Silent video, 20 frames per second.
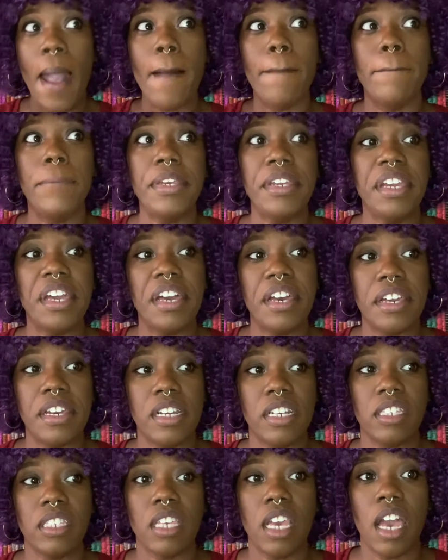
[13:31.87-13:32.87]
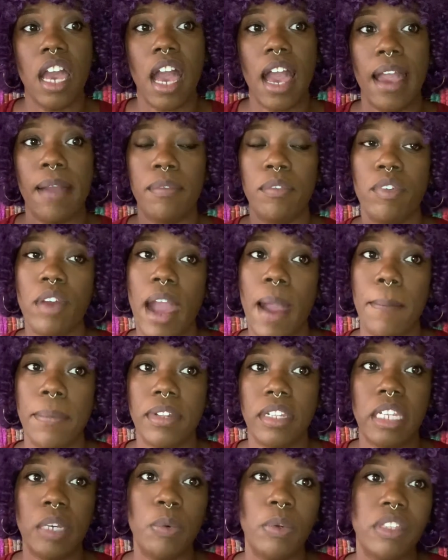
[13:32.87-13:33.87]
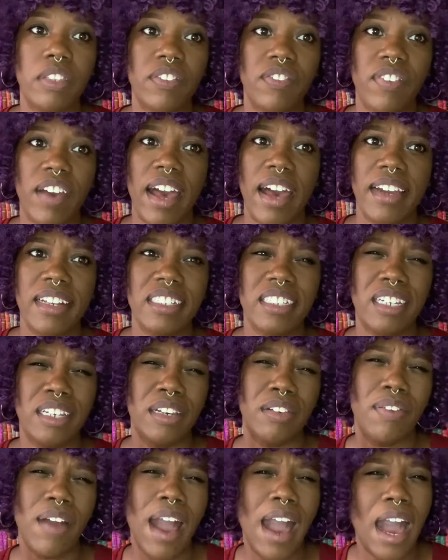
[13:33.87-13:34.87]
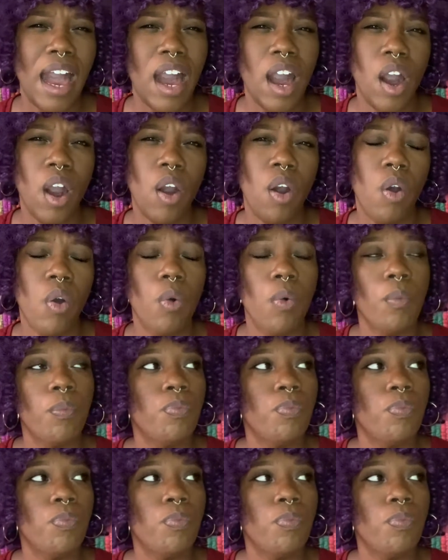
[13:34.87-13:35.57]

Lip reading: because I'm grappling with the fact of how